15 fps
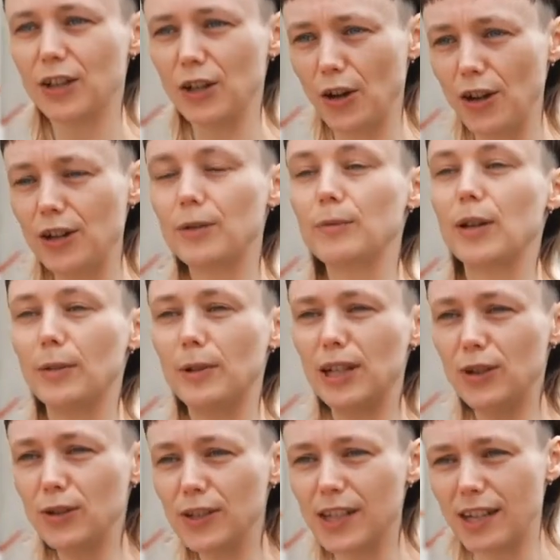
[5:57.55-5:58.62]
Not only are we
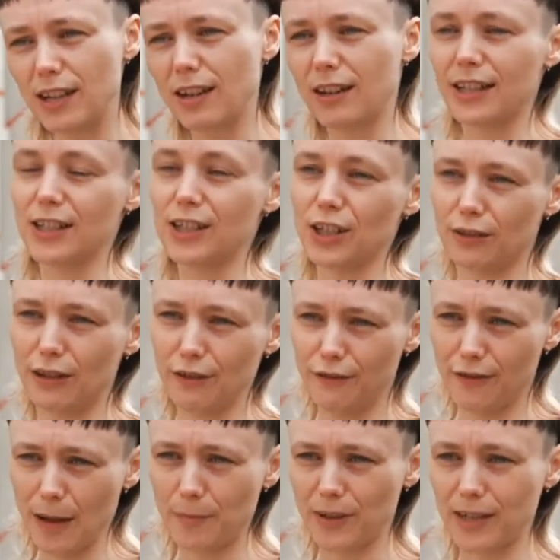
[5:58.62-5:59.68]
losing our historic
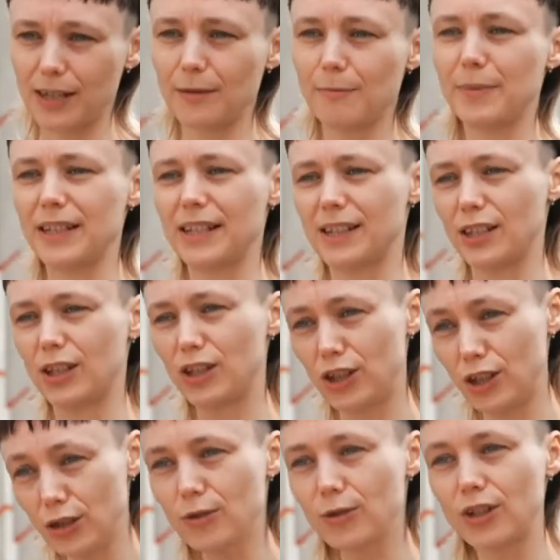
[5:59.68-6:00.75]
fabric, but there's a
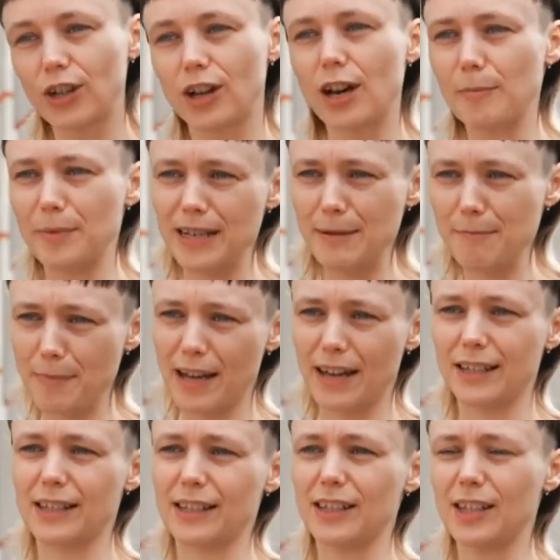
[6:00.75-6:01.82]
huge carbon
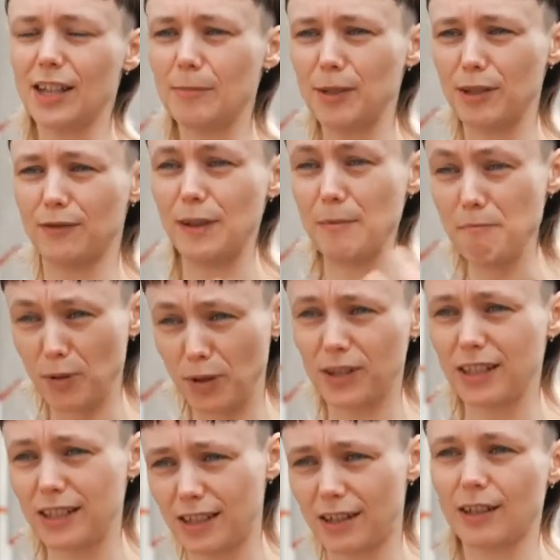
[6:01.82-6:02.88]
impact in terms of
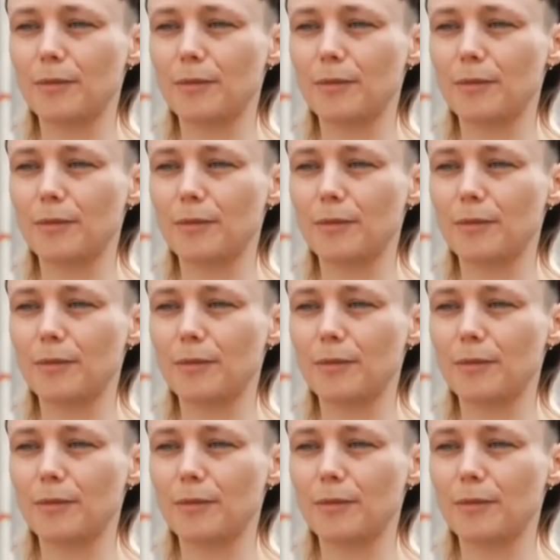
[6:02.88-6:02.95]
embodied